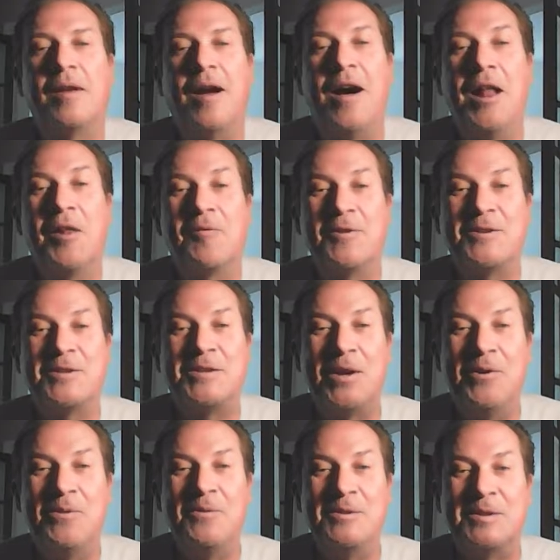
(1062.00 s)
Oliver
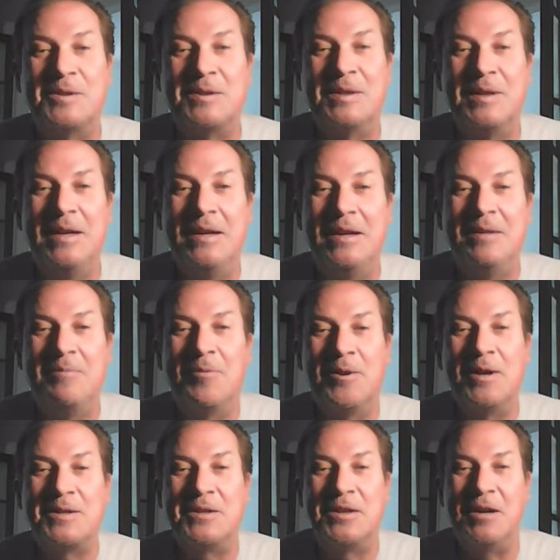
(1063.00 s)
Stone's
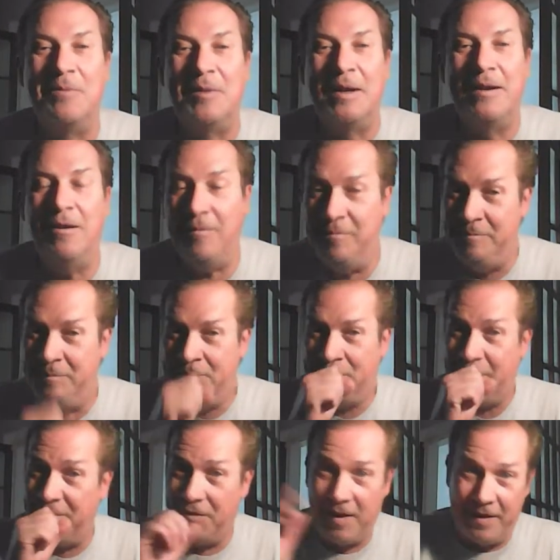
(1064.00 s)
production company.
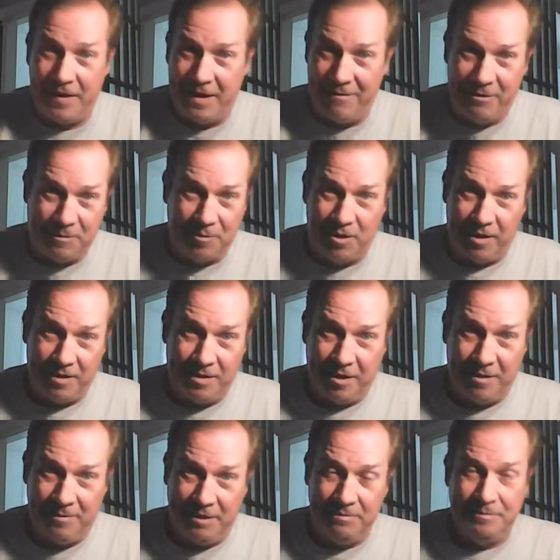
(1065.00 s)
And I forgot the name of his production
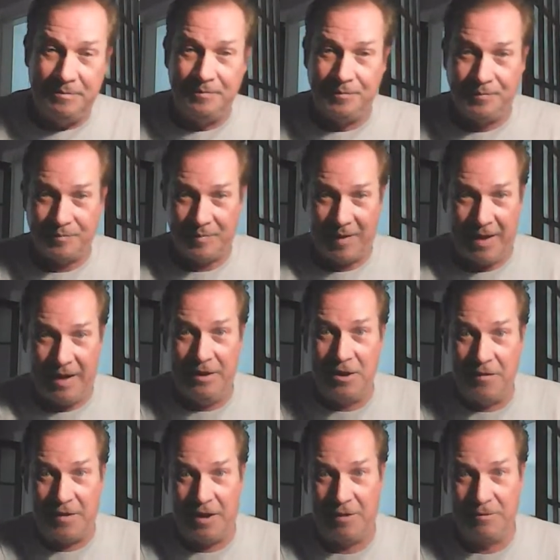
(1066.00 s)
company. I
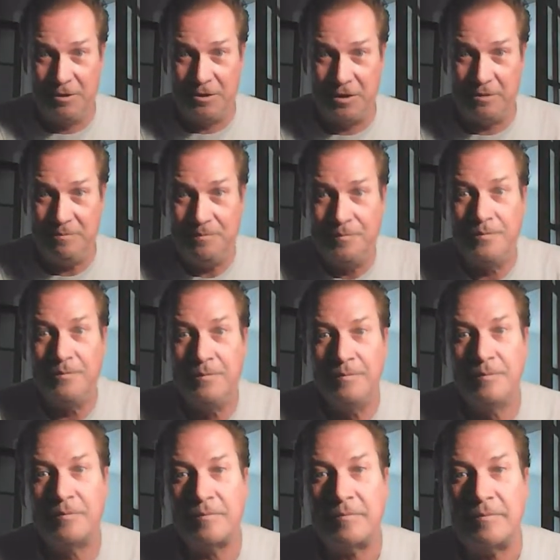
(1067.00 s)
love Oliver Stone.
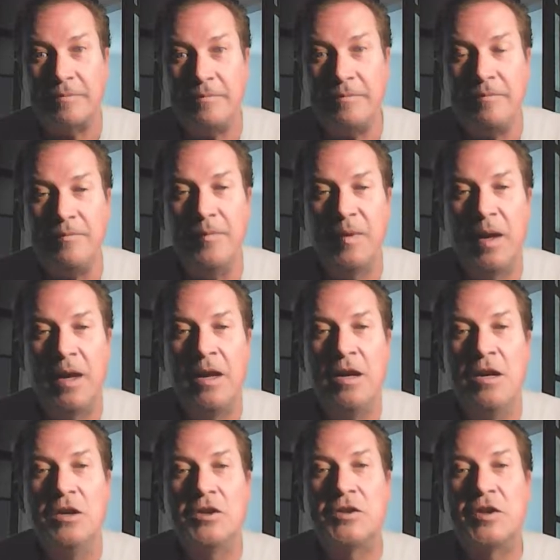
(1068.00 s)

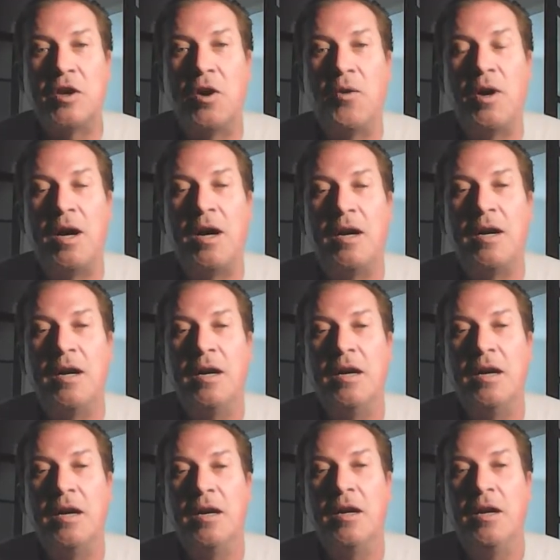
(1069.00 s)
So
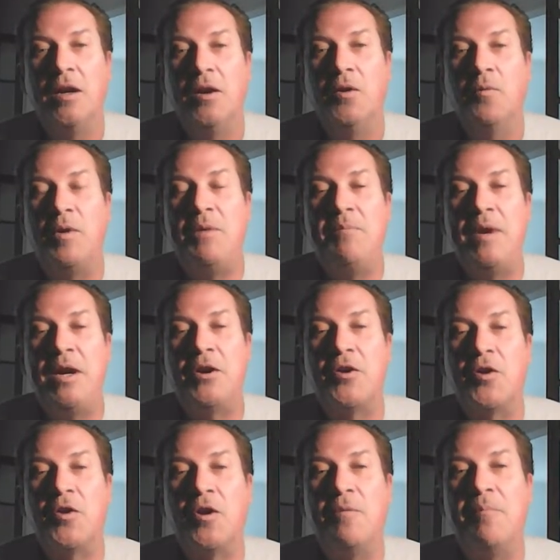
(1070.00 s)
we meet
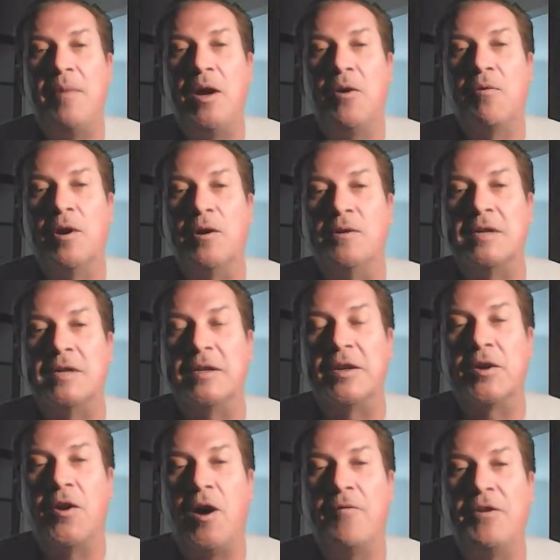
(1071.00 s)
her on Melrose at the
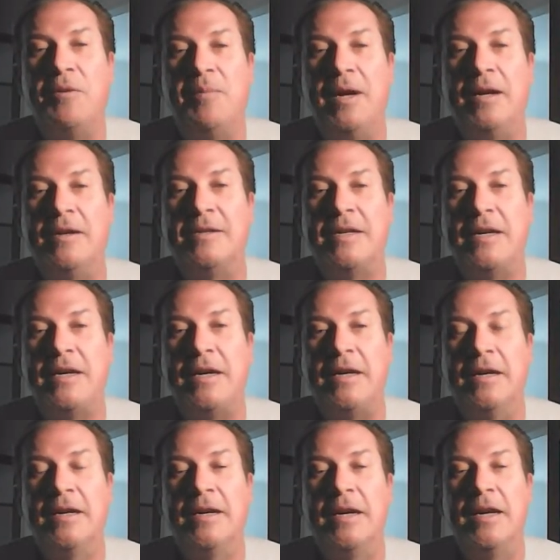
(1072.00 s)
Coffee Bean and
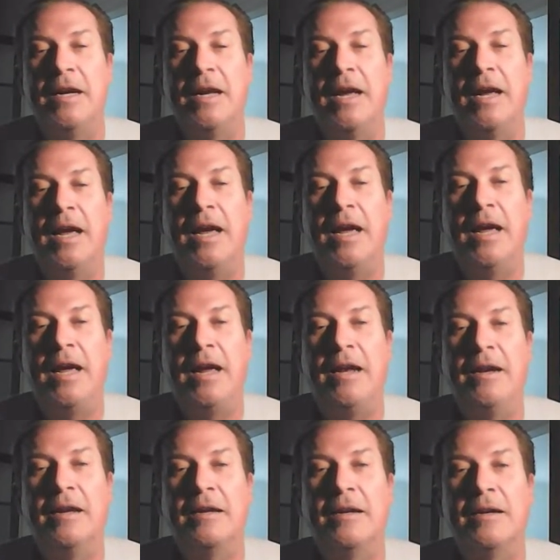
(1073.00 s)
Tea. And